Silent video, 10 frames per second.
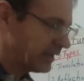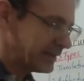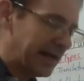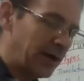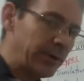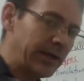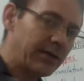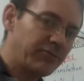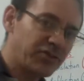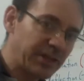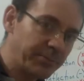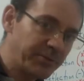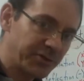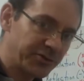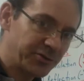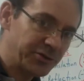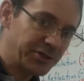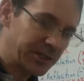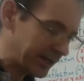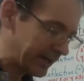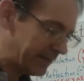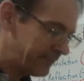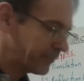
Now we have substitutionary